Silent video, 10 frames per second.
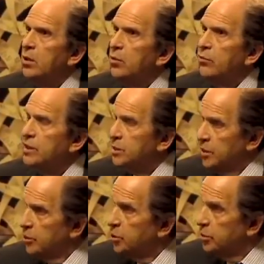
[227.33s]
risk
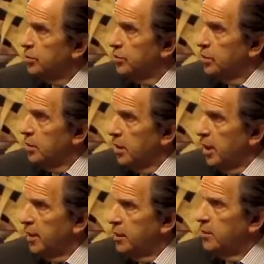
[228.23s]
issue,
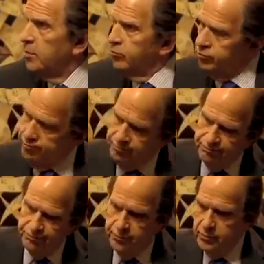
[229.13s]
and
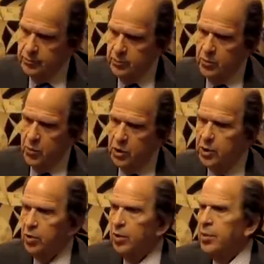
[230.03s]
we'll
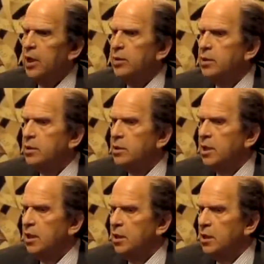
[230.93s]
go about it
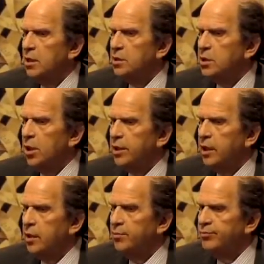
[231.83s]

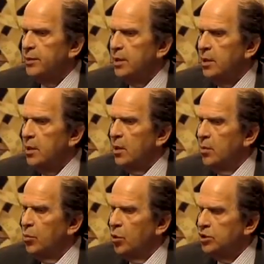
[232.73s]
talking
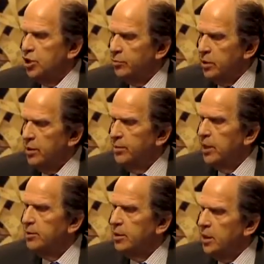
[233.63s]
more generally
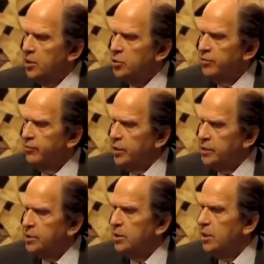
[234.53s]
about the nature of
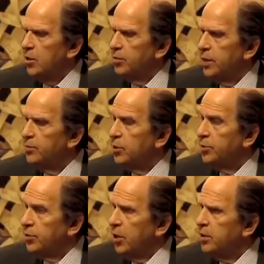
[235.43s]
risk and how people
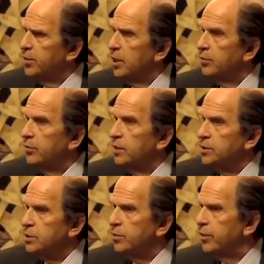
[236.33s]
thought about
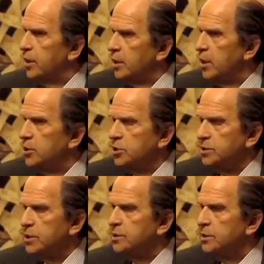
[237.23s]
risk, the rating
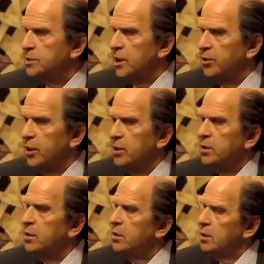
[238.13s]
agencies, et cetera.
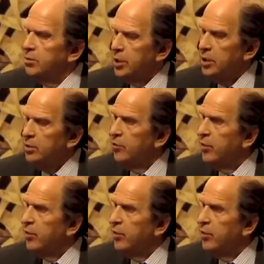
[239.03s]
But on the